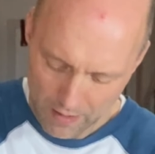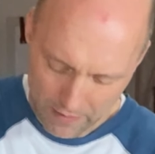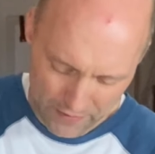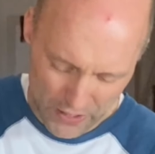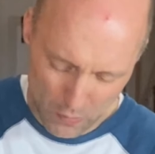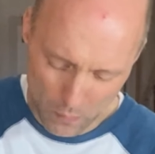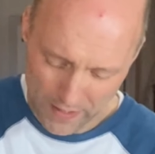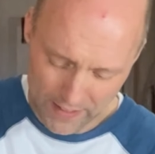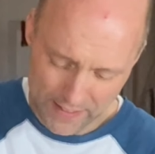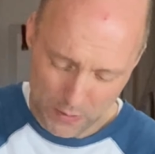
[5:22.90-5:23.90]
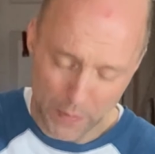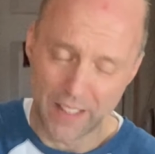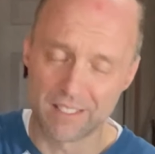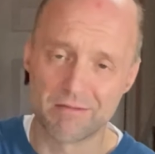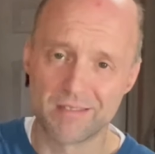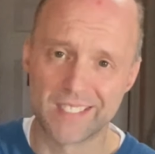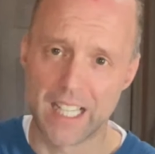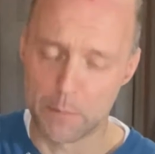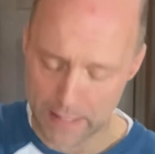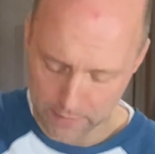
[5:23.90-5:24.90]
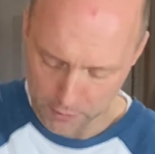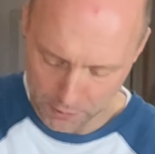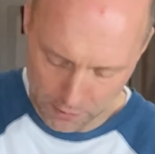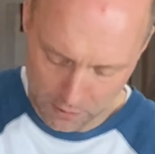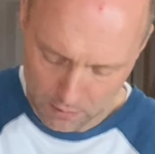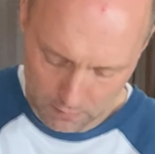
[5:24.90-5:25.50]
If you don't want it as sweet, dial back the sugar,